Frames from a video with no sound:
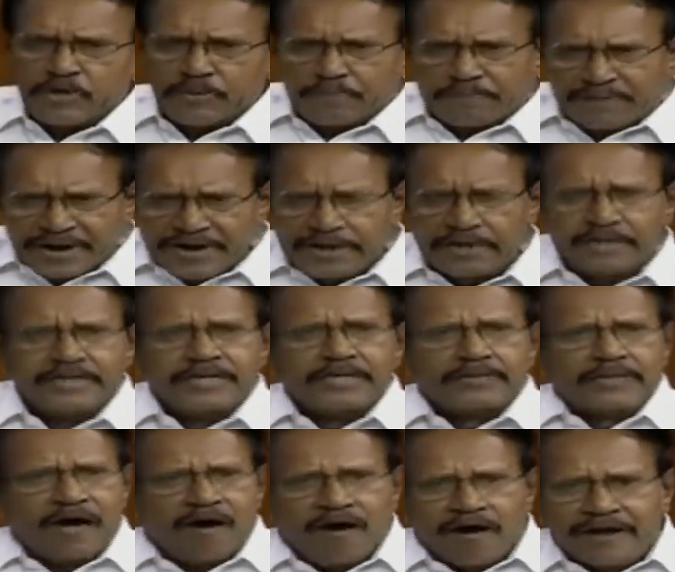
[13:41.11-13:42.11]
you bring
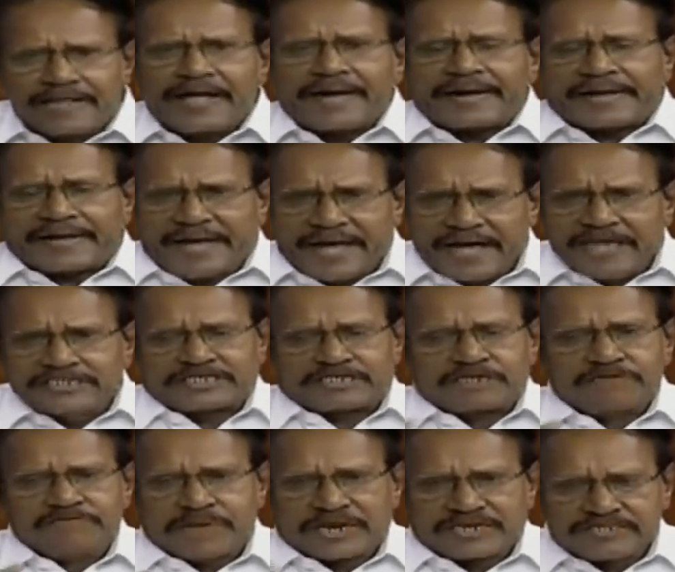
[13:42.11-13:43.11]
all the
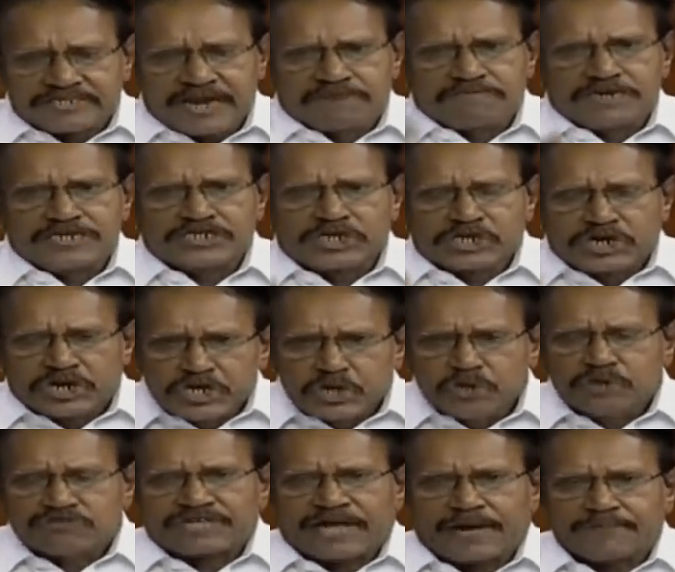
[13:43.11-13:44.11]
caste for reservation,
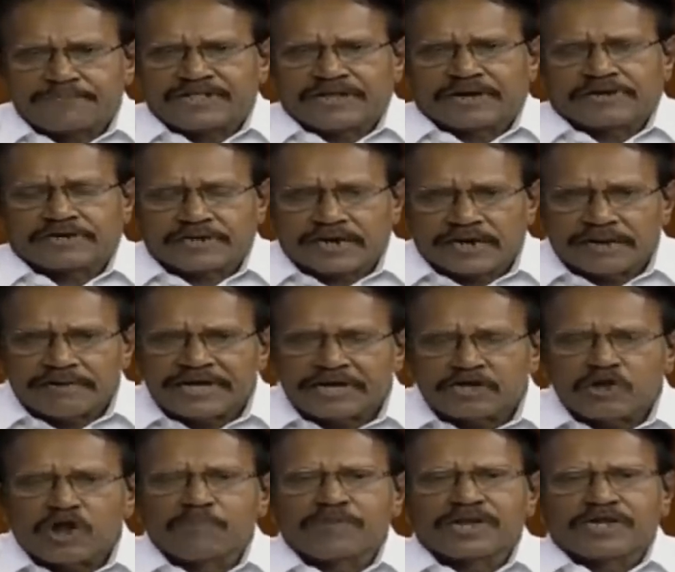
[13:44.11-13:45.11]
give
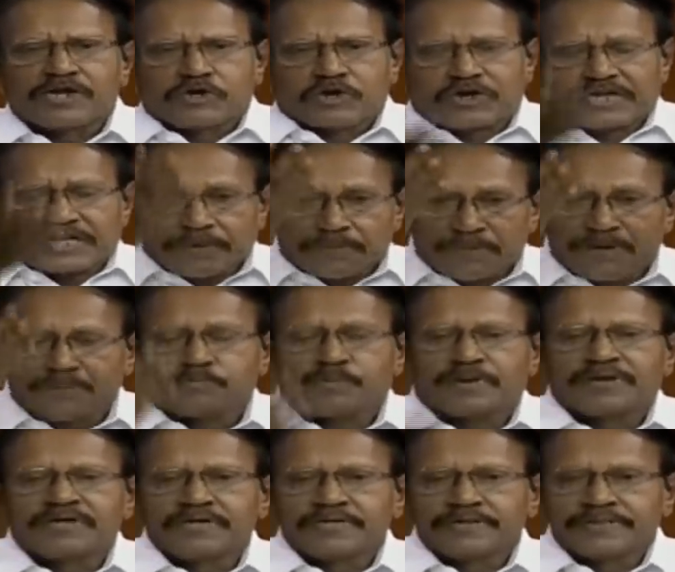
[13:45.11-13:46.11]
economically to come up.
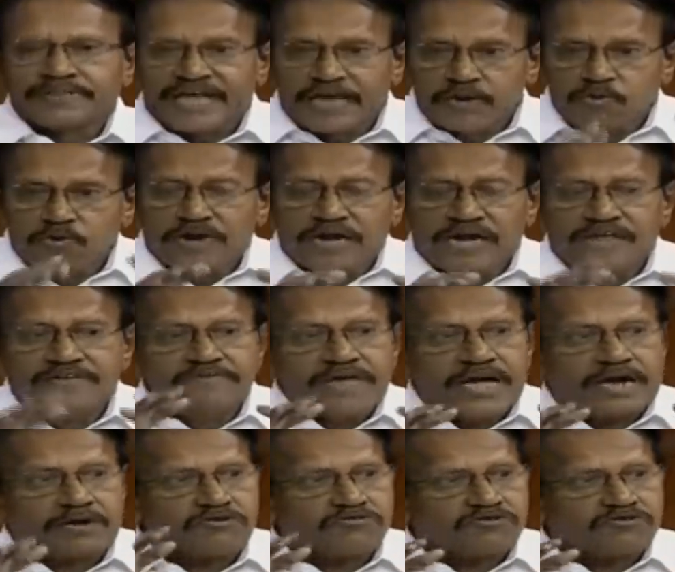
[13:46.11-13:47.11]
Then only we have